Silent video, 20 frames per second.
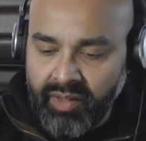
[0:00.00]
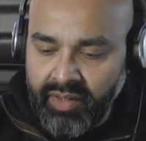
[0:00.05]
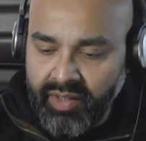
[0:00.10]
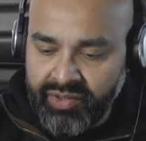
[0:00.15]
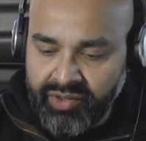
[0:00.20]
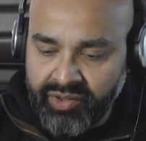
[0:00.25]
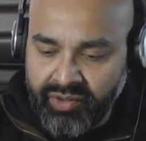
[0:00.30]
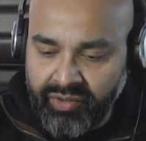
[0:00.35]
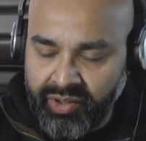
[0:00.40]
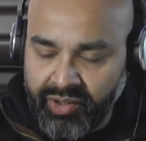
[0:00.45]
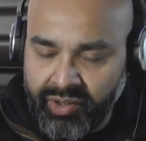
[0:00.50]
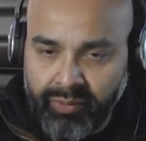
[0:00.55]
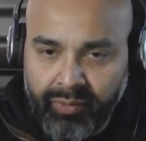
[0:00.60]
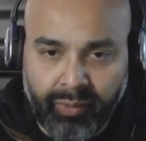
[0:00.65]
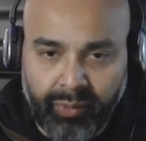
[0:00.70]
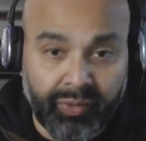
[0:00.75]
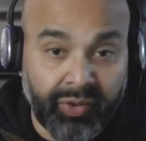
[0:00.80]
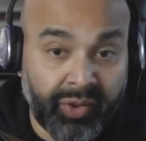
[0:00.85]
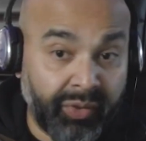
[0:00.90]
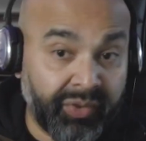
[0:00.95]
It's going to
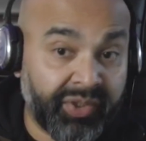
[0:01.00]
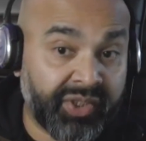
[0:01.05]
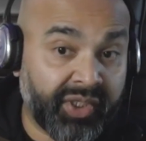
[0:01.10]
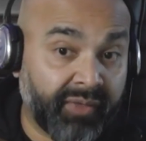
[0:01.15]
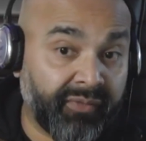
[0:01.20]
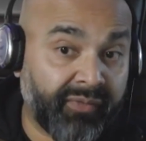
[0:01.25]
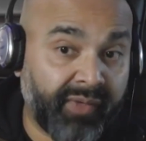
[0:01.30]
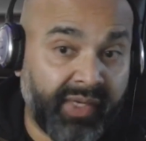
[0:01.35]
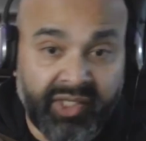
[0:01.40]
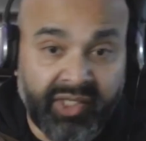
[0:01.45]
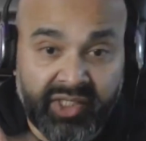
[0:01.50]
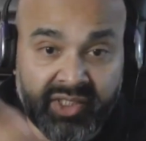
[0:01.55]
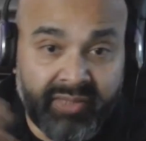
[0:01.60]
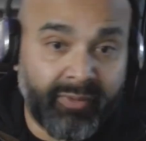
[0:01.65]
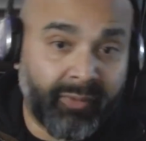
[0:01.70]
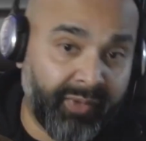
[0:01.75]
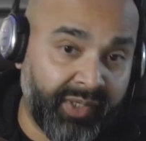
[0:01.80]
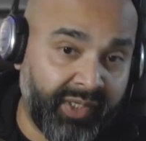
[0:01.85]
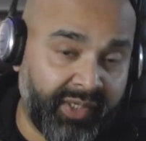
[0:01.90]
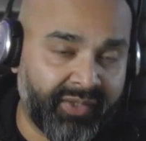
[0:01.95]
include all the good stuff like
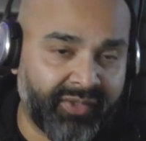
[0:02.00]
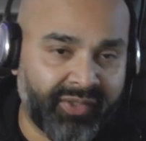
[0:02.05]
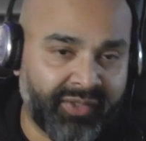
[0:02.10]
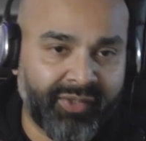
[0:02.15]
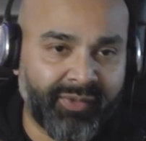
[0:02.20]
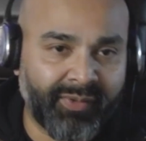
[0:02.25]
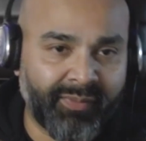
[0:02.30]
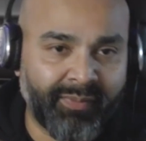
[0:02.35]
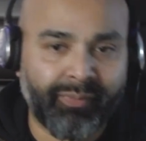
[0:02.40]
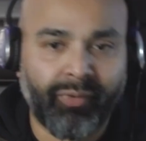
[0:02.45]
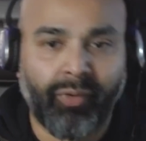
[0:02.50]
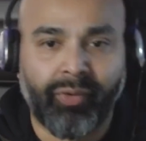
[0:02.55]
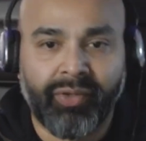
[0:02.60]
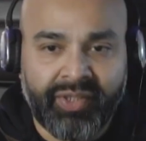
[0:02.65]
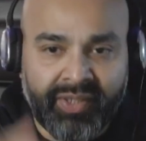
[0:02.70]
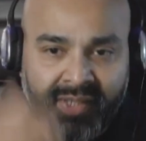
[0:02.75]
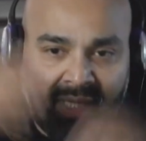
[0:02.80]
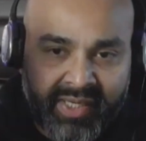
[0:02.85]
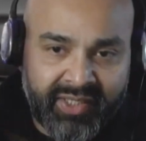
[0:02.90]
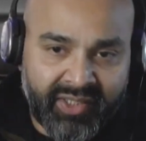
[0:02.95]
customer wins and
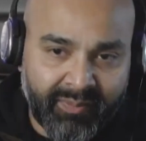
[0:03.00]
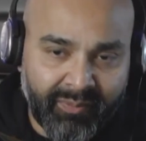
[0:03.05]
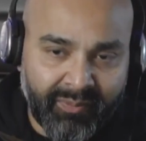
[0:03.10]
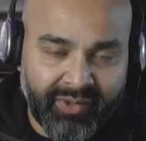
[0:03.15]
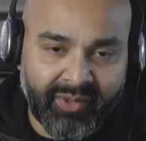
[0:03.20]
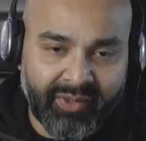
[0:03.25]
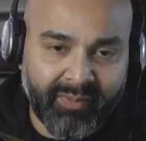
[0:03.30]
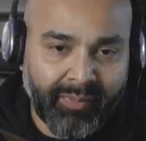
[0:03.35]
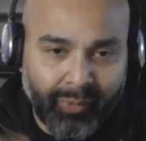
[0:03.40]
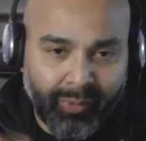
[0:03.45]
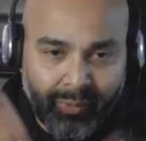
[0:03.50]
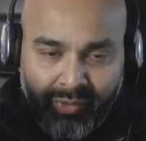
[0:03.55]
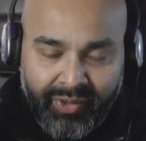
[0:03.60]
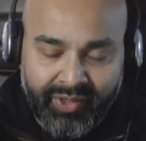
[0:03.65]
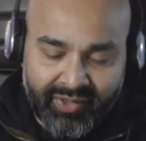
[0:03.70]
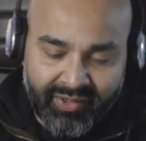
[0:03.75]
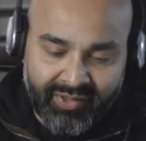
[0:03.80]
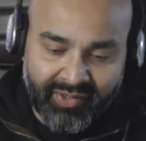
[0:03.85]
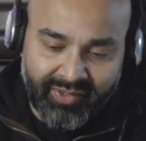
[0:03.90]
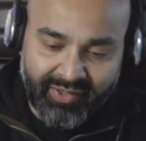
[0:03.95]
product enhancements and
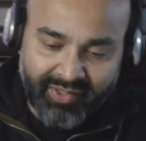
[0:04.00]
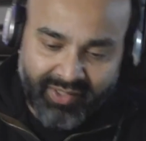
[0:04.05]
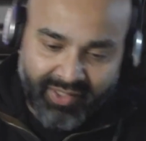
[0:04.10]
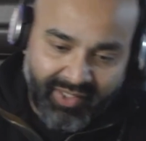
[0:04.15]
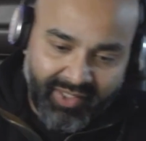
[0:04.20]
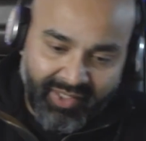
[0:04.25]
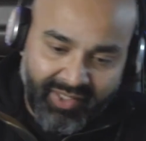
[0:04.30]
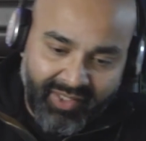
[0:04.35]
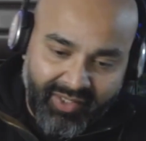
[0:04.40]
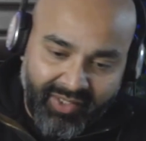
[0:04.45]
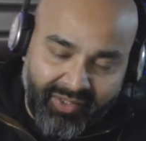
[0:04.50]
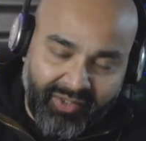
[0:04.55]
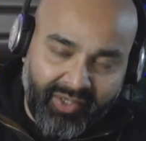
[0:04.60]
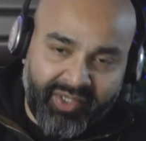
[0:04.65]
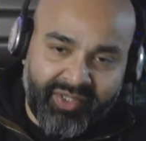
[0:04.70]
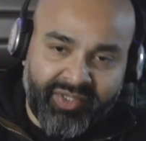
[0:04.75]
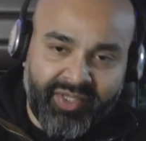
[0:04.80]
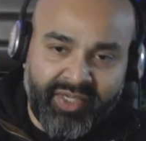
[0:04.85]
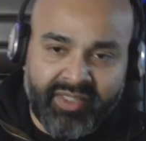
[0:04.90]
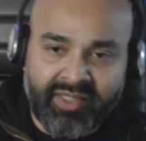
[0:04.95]
plaudits and
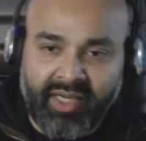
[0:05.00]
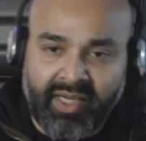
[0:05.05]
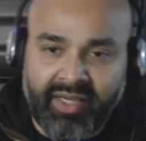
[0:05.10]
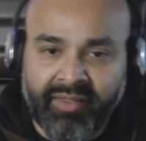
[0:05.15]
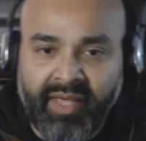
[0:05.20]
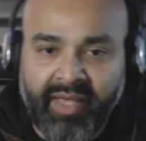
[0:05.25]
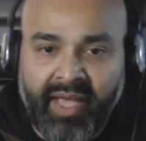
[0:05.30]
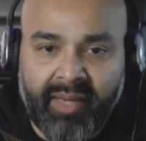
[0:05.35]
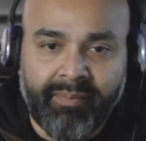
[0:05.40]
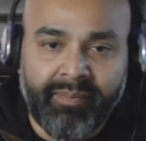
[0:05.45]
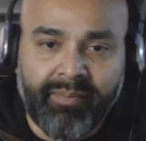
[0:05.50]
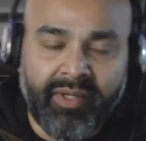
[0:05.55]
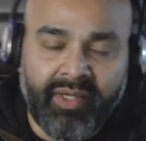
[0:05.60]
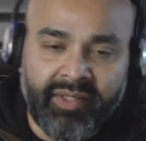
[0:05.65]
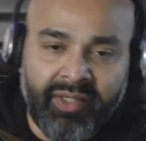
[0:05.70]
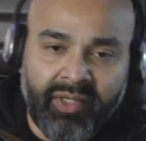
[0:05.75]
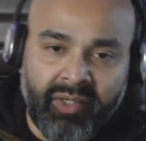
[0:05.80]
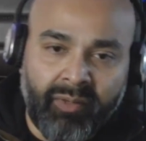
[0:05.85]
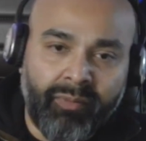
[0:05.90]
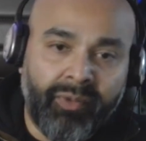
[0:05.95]
nice things like that.
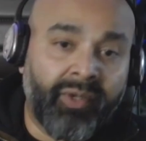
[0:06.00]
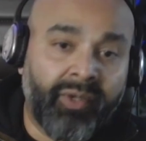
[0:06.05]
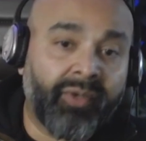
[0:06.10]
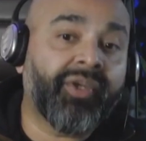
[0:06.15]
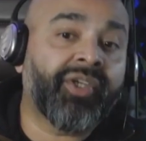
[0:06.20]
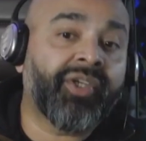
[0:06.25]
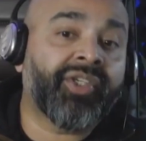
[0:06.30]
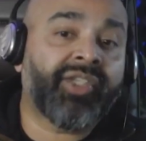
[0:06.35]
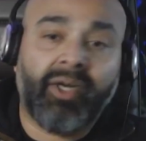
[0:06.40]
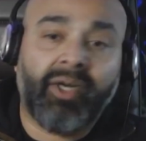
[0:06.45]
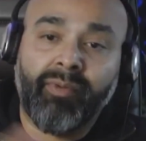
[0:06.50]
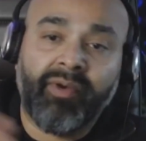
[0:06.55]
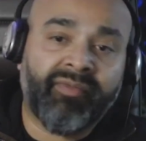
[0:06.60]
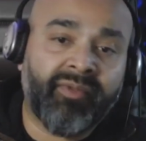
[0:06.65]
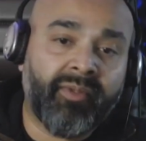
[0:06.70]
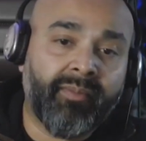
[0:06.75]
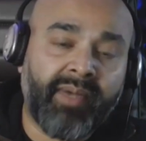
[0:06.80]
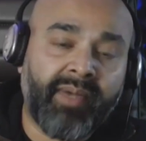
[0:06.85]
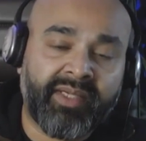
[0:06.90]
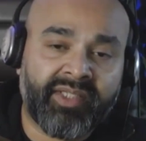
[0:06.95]
But, we're not going to shy away
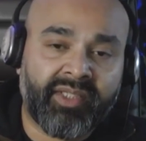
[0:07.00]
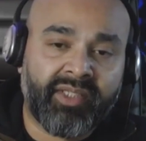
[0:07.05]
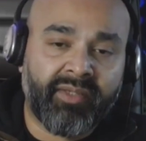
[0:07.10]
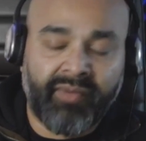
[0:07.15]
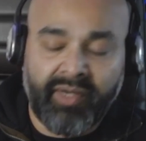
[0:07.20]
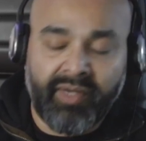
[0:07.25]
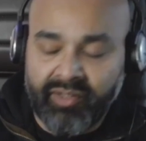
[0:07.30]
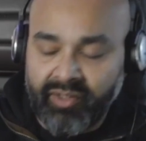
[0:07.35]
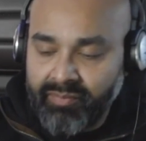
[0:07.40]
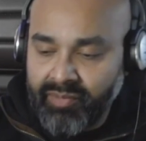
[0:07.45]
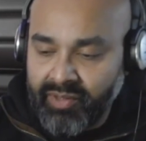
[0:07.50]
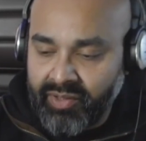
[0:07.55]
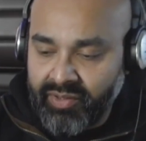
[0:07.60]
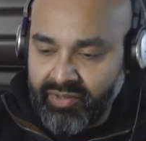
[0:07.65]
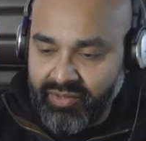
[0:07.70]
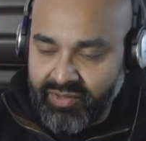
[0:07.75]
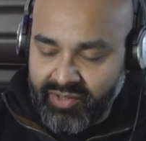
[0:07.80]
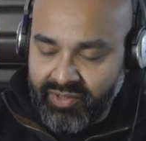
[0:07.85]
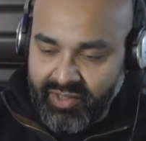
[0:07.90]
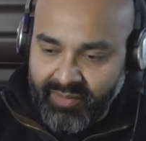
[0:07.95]
from the bad stuff either,
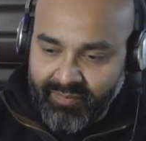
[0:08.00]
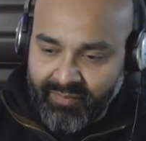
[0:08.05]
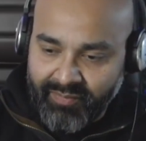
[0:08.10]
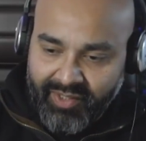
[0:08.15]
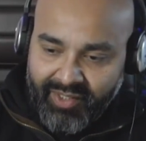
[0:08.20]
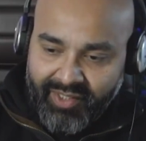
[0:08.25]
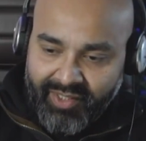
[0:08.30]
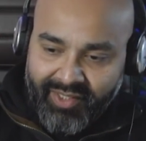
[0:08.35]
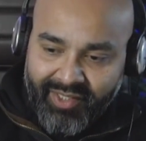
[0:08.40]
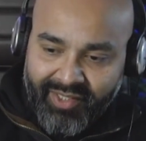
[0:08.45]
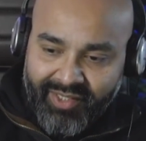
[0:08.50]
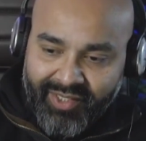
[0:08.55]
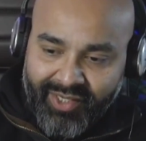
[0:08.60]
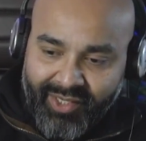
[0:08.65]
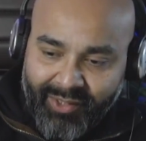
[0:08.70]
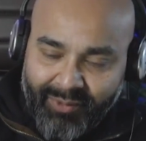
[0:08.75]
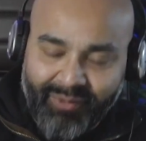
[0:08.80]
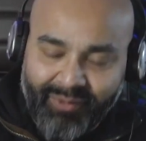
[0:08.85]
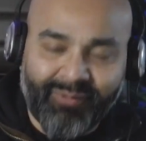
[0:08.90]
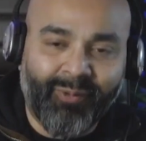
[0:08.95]
because,
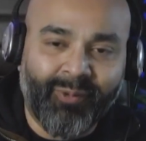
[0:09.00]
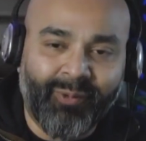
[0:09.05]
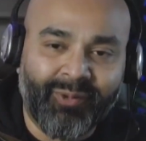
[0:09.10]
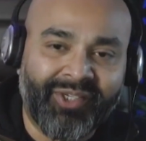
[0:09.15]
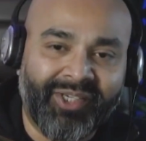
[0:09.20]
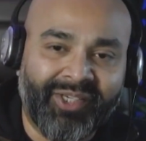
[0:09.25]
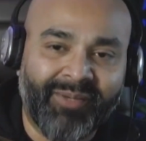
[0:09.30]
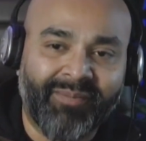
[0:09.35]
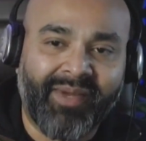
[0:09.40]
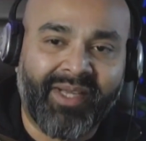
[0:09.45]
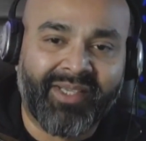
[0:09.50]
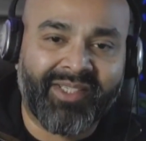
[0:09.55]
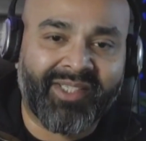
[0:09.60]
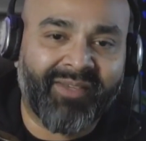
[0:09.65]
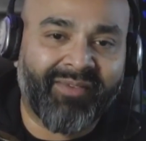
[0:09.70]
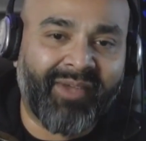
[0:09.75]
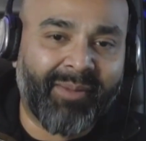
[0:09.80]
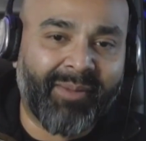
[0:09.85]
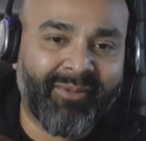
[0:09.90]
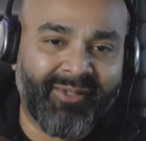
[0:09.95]
unfortunately, bad
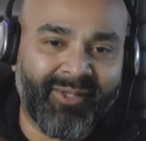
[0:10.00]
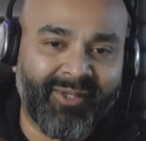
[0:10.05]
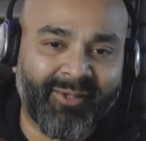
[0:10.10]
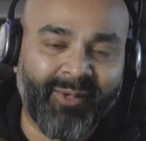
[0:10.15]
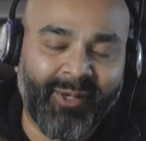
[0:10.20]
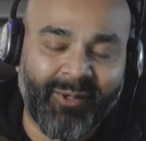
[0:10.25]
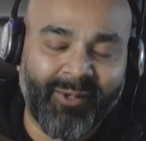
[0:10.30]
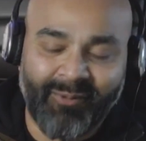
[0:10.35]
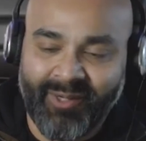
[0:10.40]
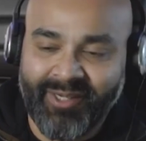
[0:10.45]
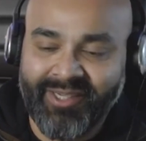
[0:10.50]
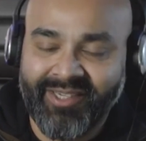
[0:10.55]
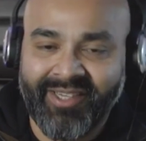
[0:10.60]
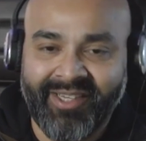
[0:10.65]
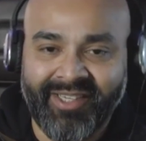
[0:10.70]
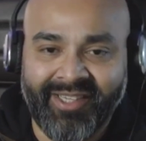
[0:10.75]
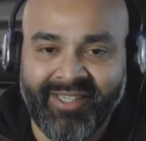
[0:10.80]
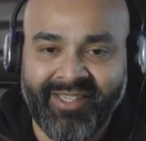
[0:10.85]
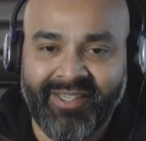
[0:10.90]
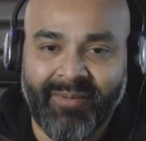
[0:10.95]
stuff happens as well, right?
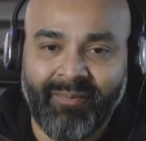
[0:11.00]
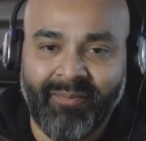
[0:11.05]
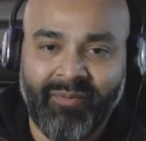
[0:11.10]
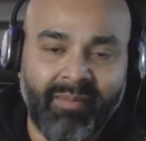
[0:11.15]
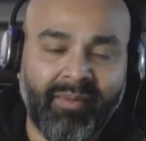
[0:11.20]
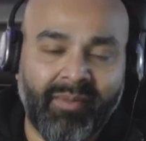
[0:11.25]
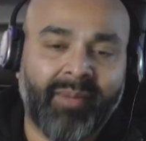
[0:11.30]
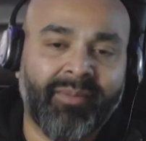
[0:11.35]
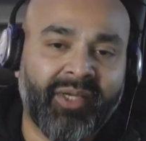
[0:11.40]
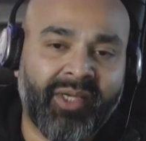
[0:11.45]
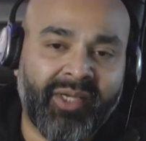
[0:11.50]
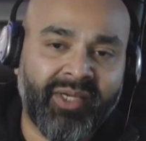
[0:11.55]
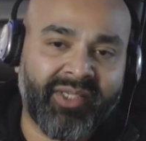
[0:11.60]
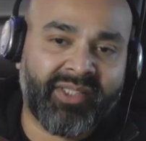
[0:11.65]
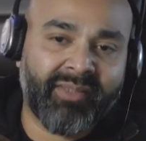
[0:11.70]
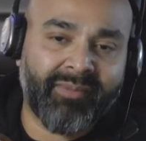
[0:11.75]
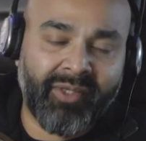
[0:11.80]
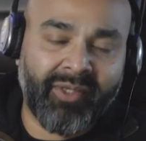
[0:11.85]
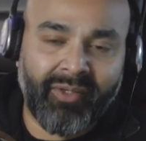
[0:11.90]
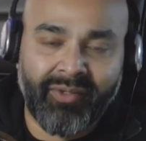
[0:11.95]
Like, it might be a
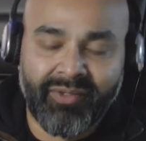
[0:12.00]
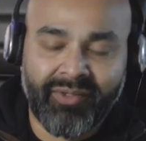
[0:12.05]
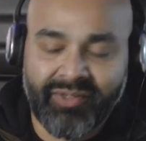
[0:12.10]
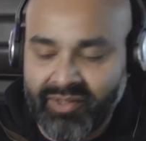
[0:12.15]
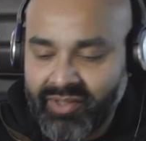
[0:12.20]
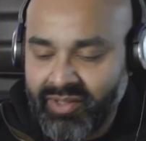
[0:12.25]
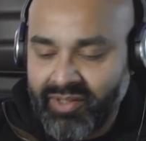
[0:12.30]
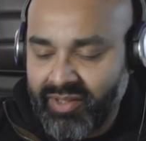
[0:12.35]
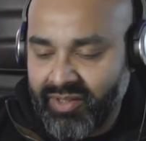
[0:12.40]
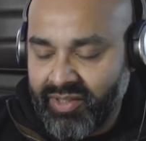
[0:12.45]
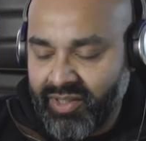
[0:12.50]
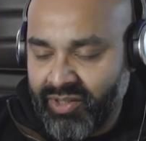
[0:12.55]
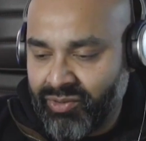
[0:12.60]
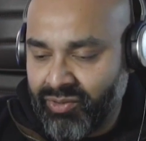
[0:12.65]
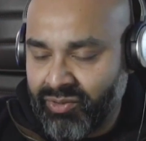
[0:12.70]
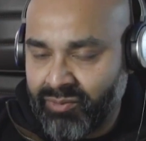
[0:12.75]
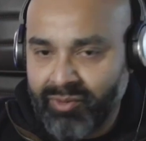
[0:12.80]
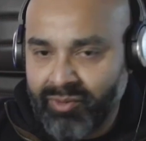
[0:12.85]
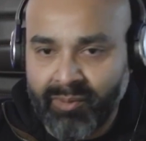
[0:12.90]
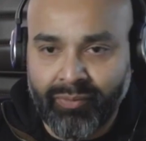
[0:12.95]
customer loss,
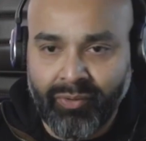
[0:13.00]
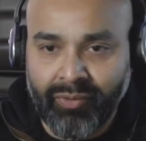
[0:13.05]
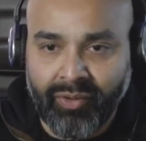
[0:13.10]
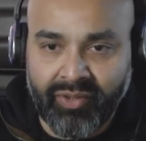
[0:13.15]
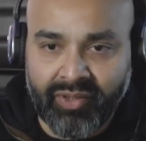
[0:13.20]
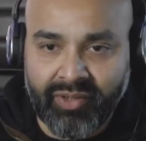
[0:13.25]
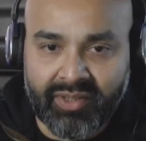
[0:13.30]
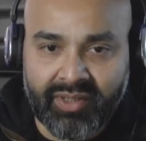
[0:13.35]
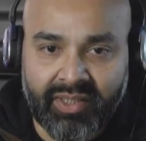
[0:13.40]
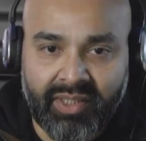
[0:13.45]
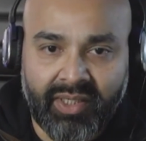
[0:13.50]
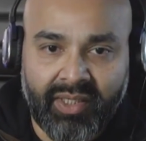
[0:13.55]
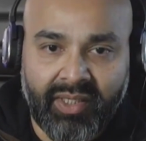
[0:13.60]
issues with the product,